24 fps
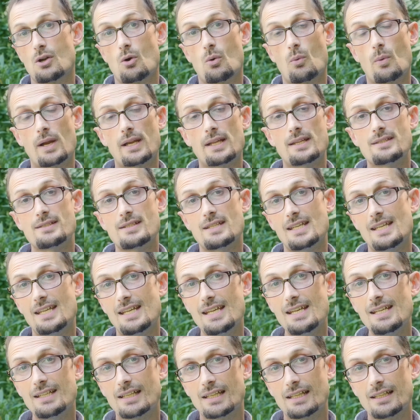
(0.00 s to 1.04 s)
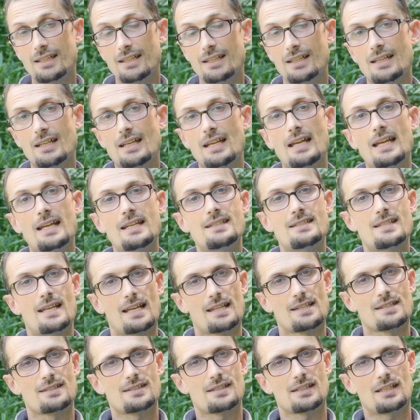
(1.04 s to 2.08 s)
When it's heated, it
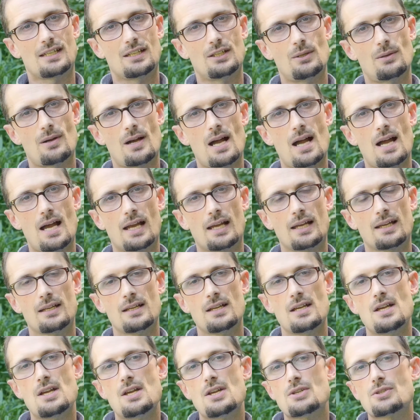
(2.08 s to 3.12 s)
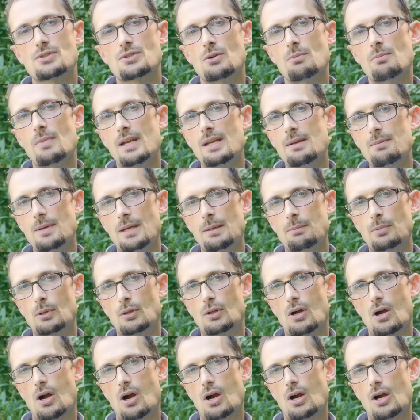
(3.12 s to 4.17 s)
tends to get you high. So many
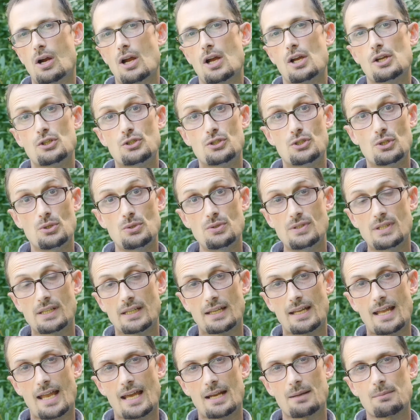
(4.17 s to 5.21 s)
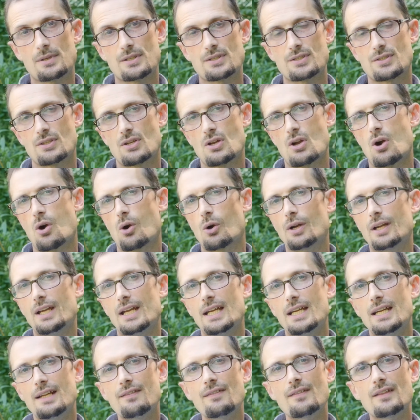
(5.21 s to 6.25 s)
people are juicing cannabis or
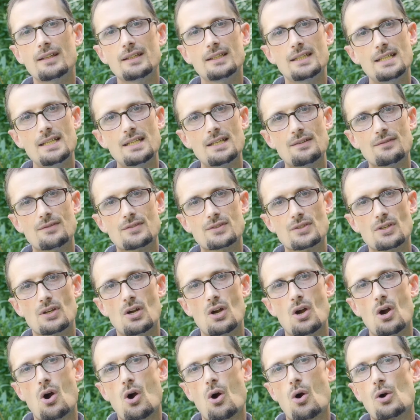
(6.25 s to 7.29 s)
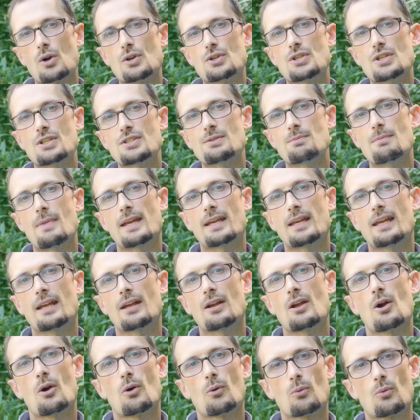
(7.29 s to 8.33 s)
eating the leaves or just
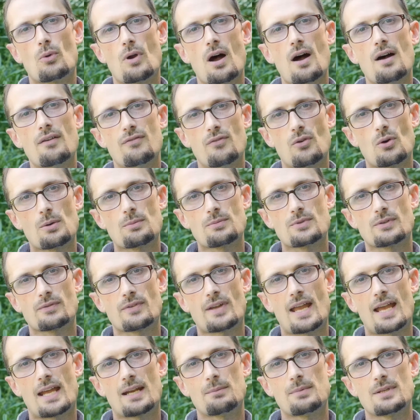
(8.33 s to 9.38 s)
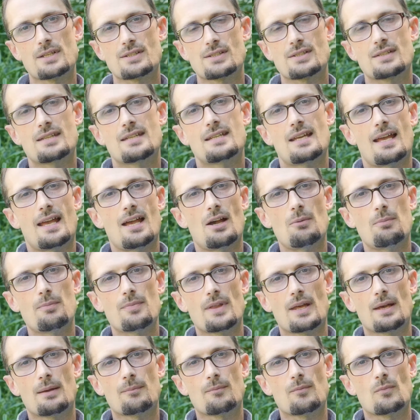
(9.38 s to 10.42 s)
making raw forms of cannabis to help
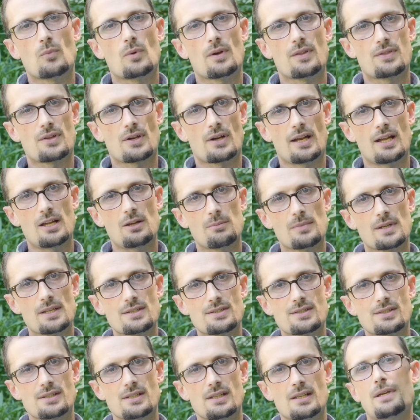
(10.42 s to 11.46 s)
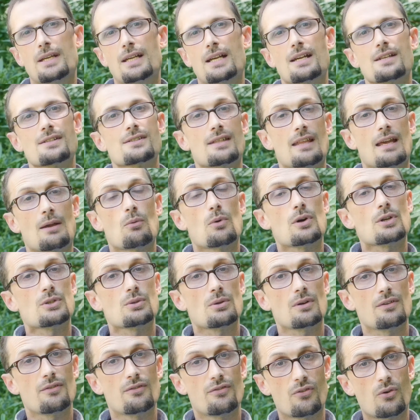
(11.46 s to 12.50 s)
them with their ailments because they want
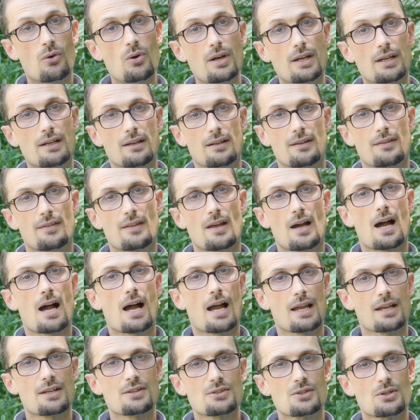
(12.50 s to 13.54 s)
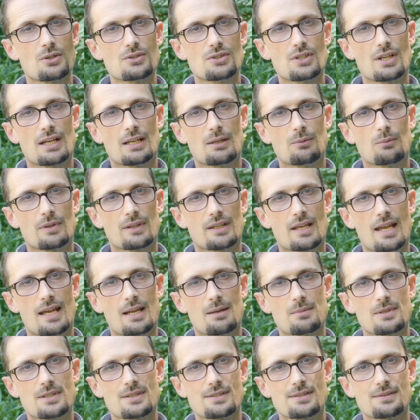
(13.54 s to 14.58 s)
to avoid the high associated with
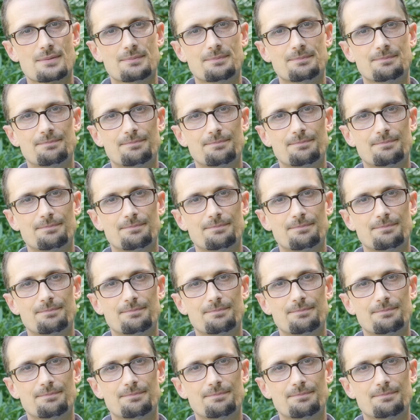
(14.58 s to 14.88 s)
cannabis.